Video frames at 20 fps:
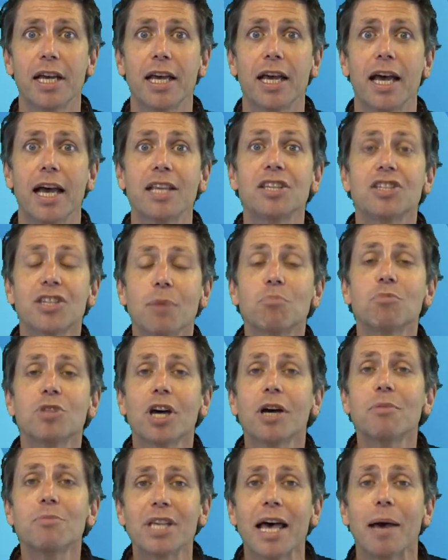And
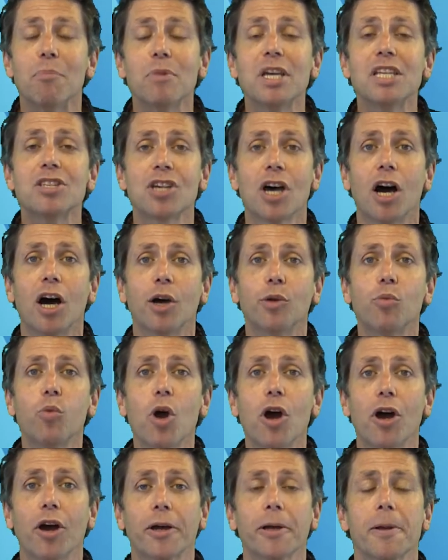sometimes that means hard
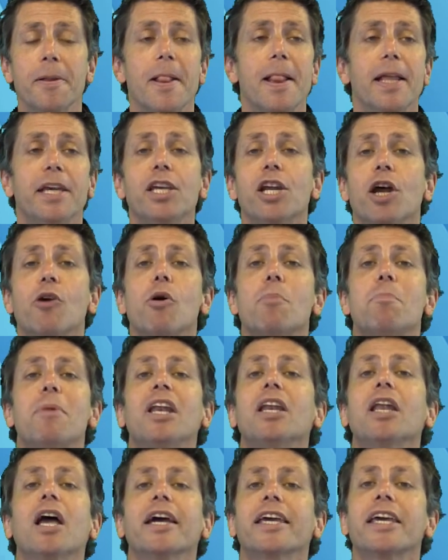work. You know, a bit
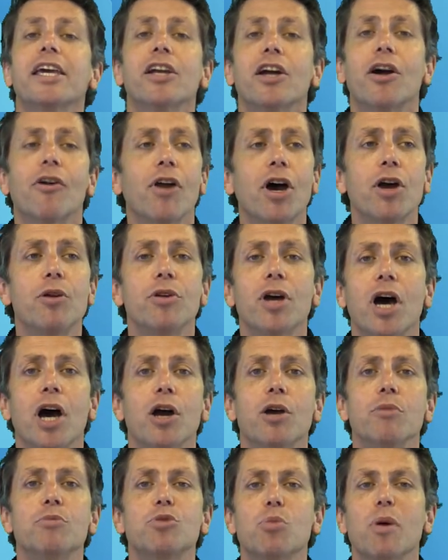like in our own
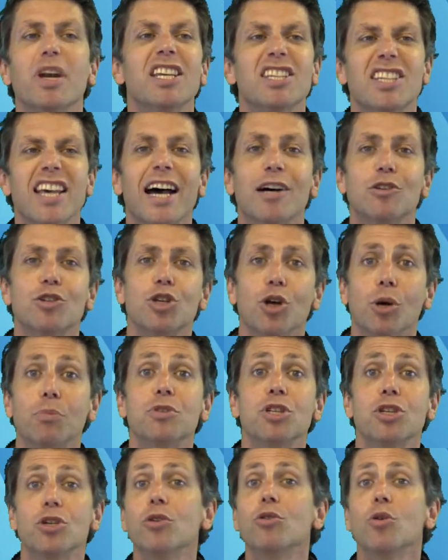homes when it's our job
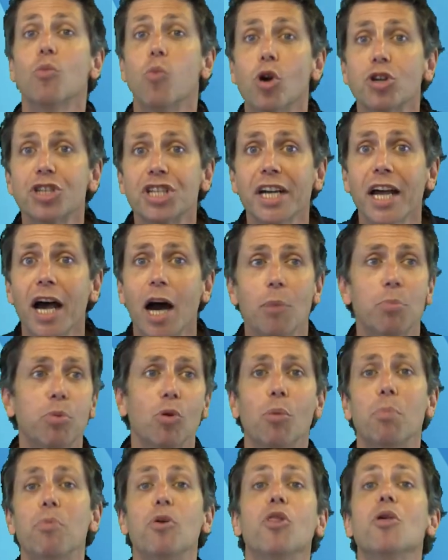to do the washing up or
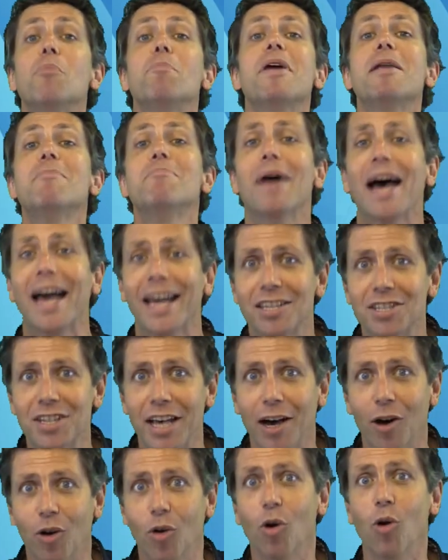put the bin bags
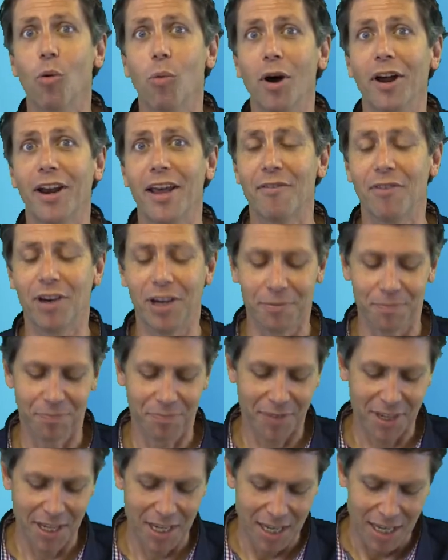out or whatever.
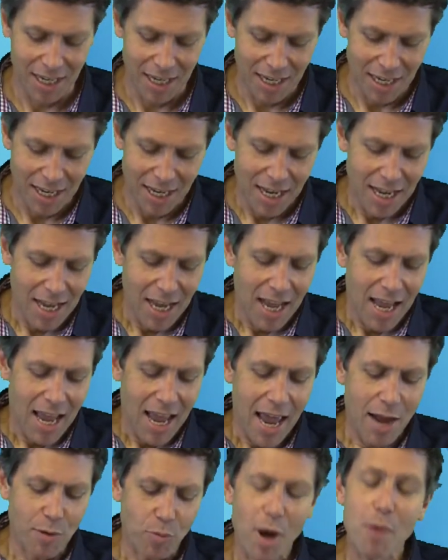
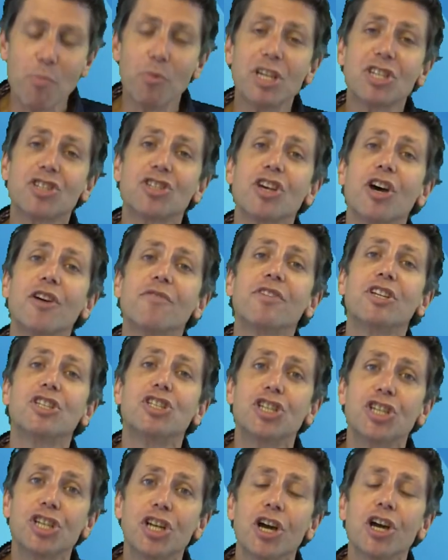And when we serve the
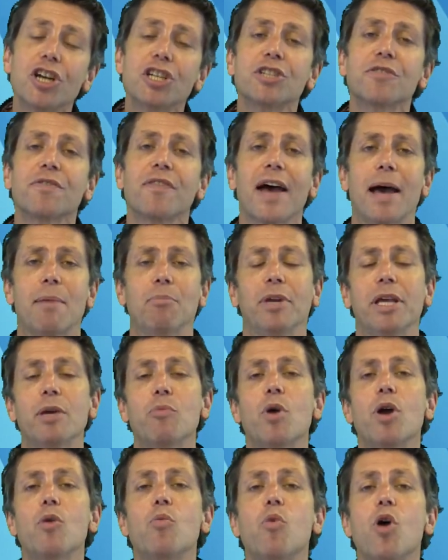church family,
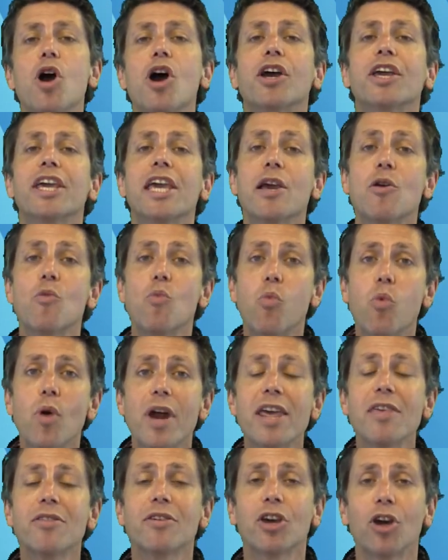we're working
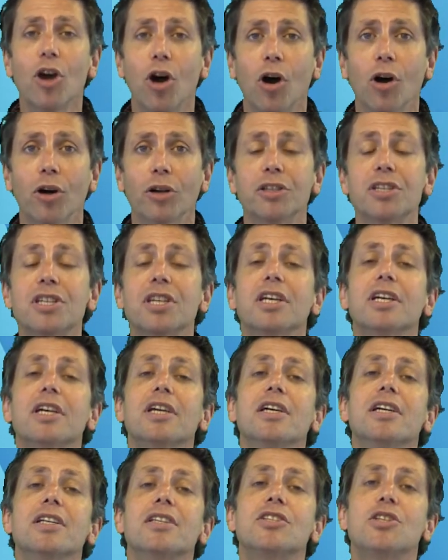with God
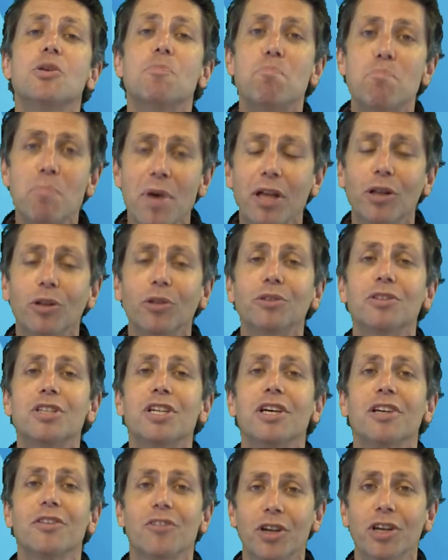to build
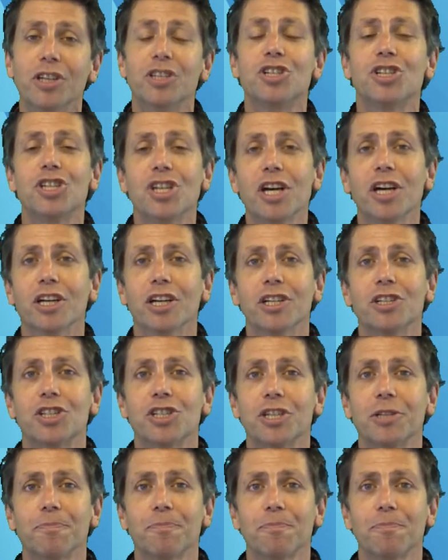the church.